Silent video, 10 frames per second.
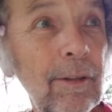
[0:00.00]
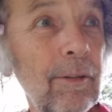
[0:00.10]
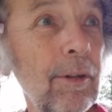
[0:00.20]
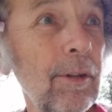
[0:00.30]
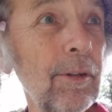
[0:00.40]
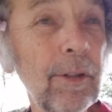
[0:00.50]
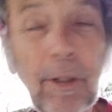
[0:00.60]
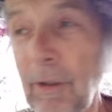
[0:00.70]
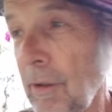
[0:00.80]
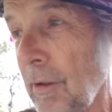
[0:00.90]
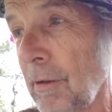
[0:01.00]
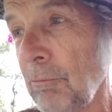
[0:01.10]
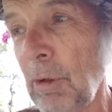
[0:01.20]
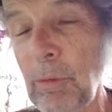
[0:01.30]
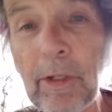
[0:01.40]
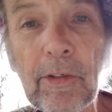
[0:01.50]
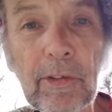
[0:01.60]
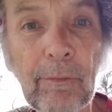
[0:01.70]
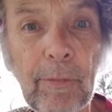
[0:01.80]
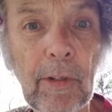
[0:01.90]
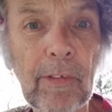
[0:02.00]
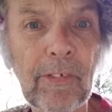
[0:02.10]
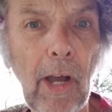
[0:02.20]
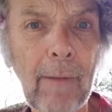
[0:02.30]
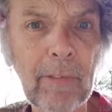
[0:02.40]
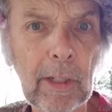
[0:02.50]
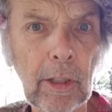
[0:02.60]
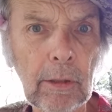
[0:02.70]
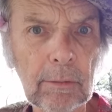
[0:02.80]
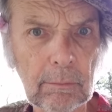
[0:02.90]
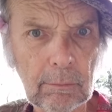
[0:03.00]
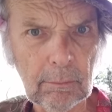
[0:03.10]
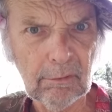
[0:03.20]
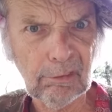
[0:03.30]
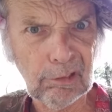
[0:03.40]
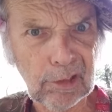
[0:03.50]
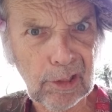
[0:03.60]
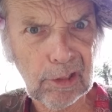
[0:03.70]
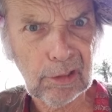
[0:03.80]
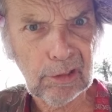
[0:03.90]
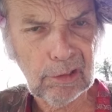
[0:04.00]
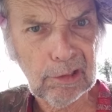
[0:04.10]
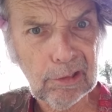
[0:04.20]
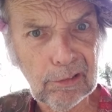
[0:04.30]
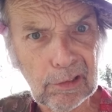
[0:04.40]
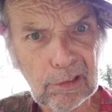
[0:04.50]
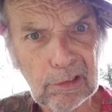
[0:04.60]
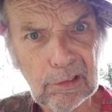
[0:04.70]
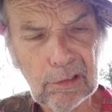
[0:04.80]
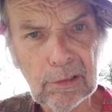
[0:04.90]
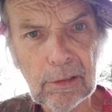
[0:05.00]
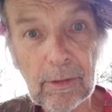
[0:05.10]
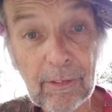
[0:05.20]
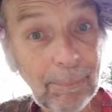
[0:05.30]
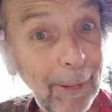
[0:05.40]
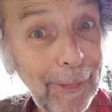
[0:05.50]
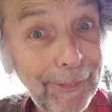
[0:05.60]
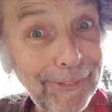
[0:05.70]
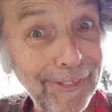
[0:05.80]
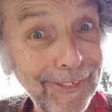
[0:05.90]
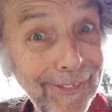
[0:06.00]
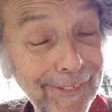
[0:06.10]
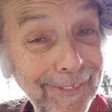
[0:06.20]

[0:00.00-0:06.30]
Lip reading: Well, what is the philosophical, psychological, spiritual